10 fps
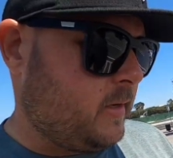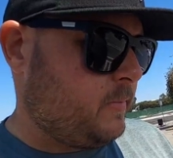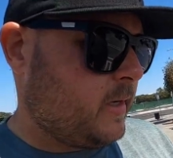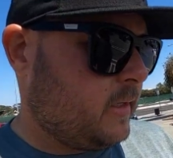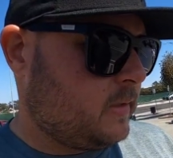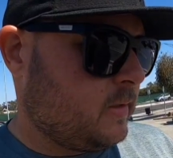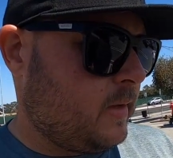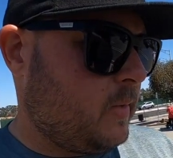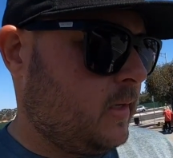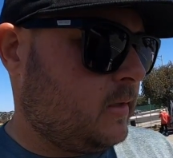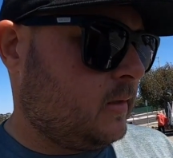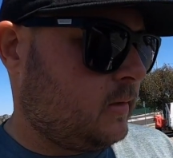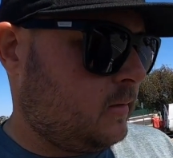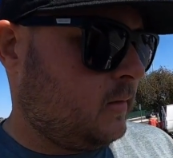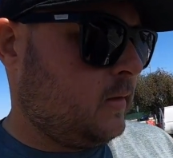good money so let me
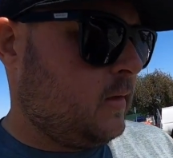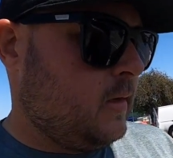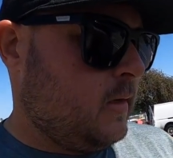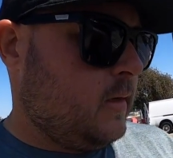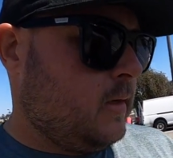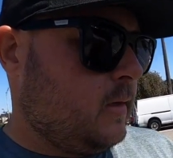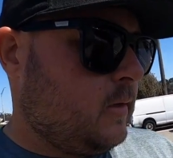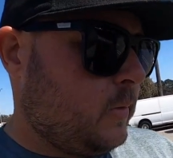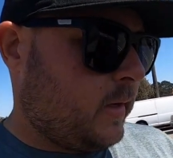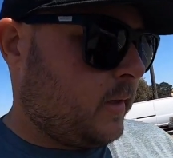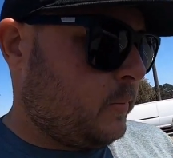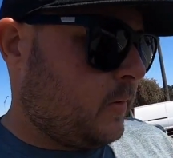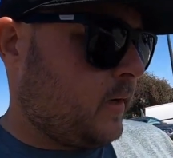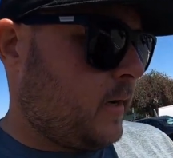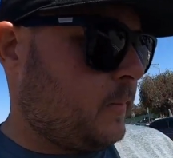just quickly
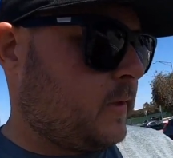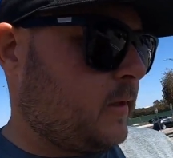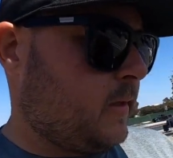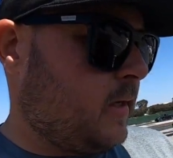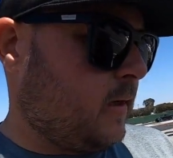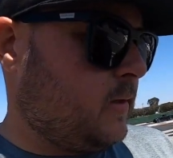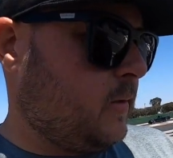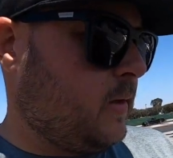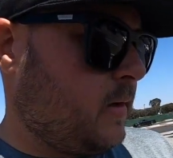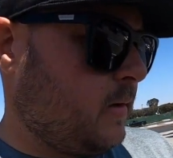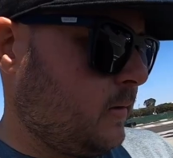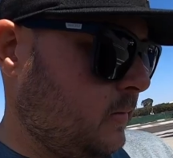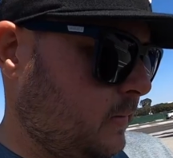pull it up it shouldn't take too long